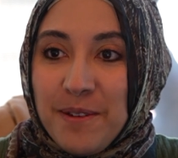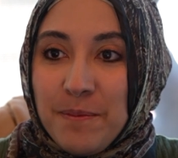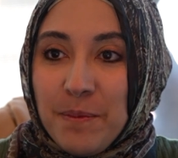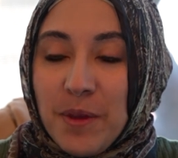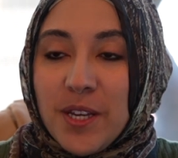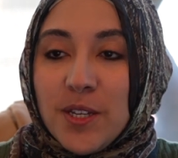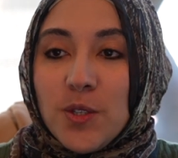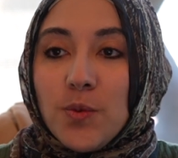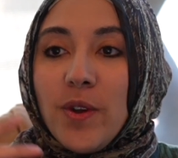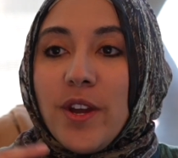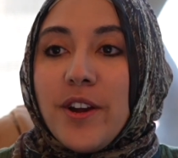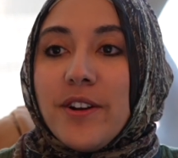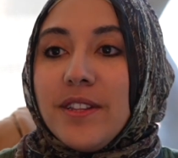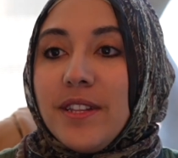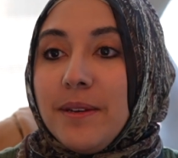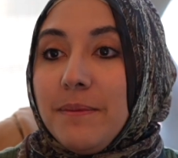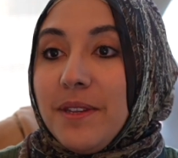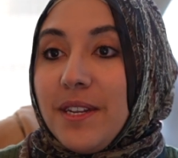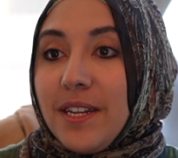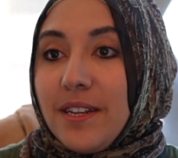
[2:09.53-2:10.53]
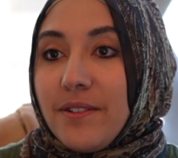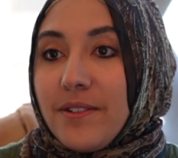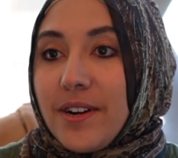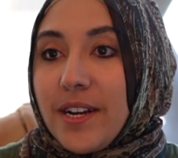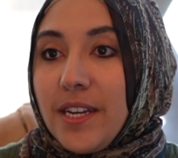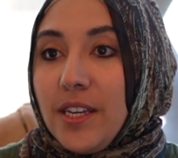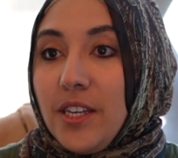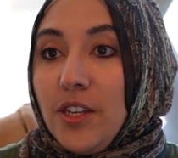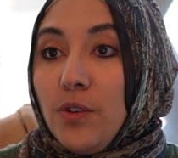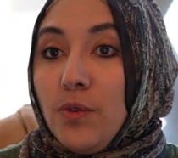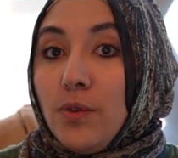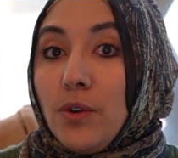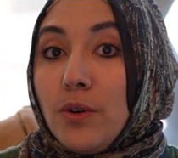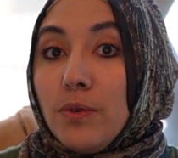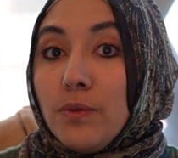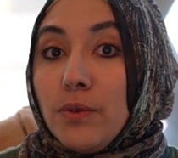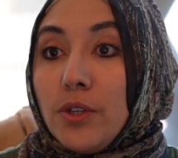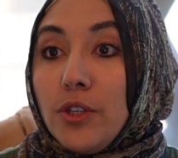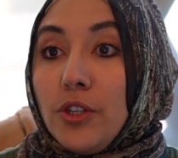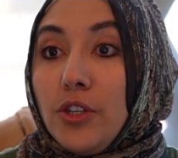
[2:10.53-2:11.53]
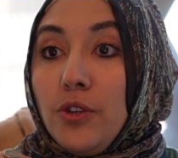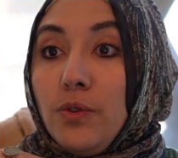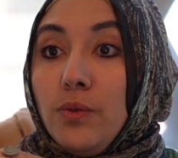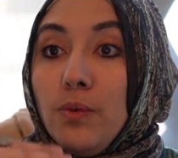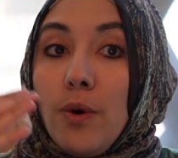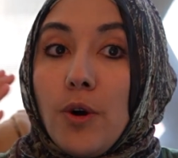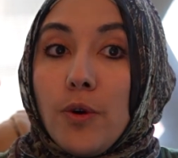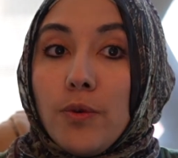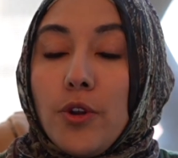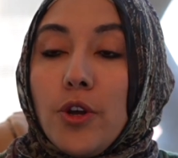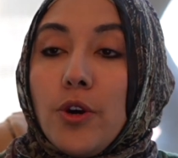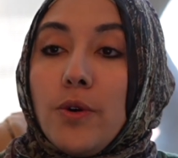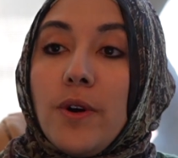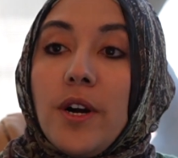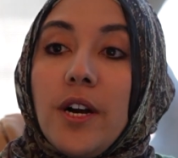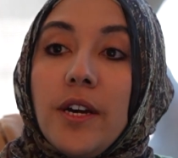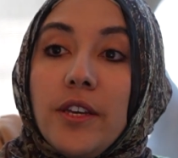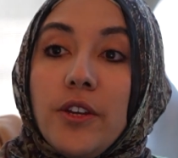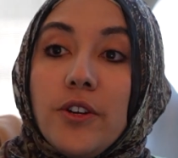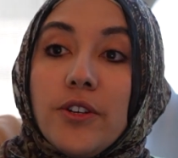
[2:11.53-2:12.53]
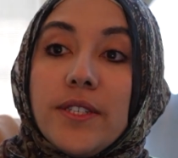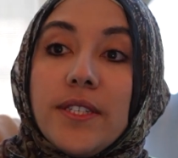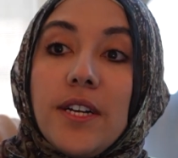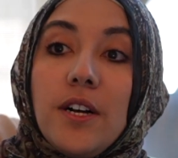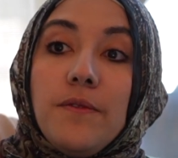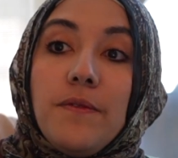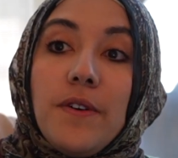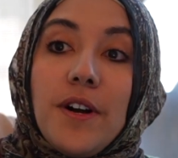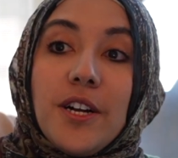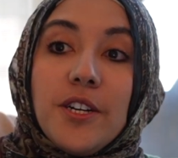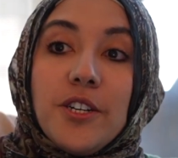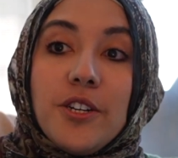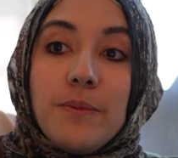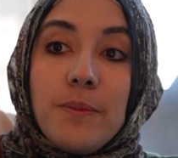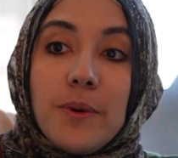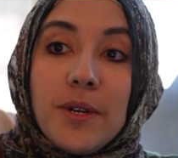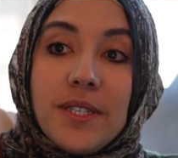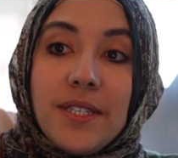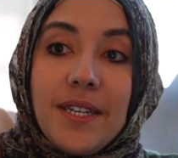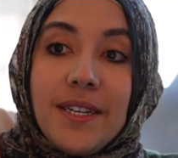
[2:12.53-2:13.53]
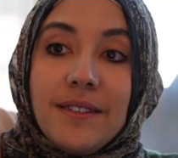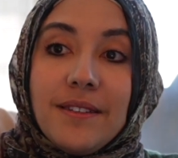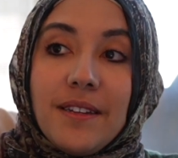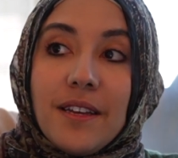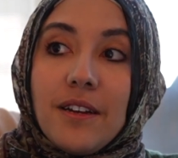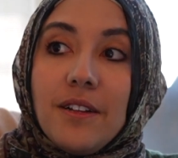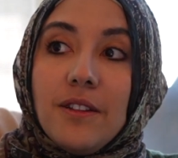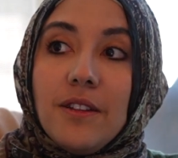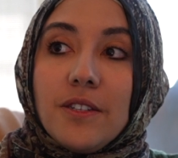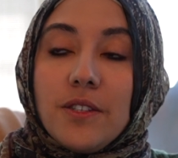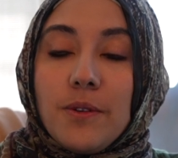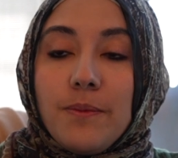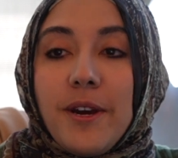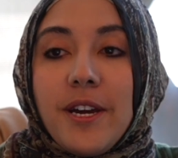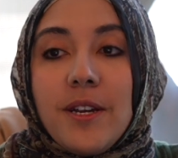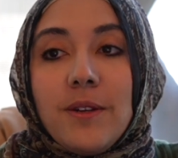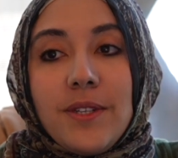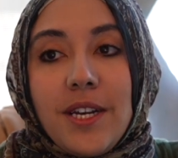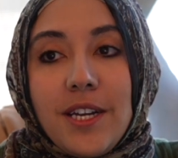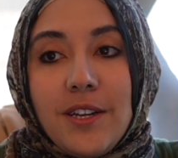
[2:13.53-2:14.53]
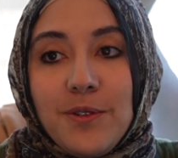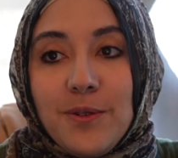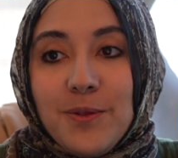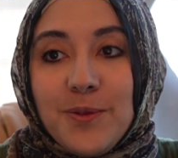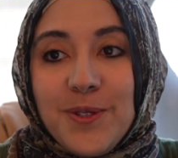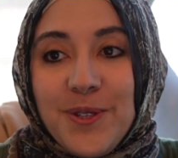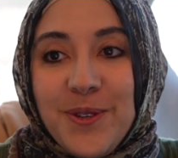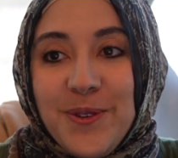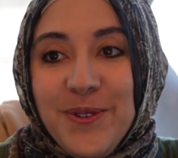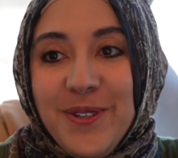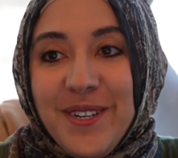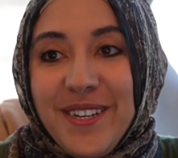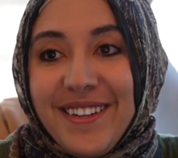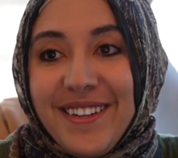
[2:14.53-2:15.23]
Because we are limited, right? You won't know yourself 100% like Allah subhanahu wa ta'ala knows you.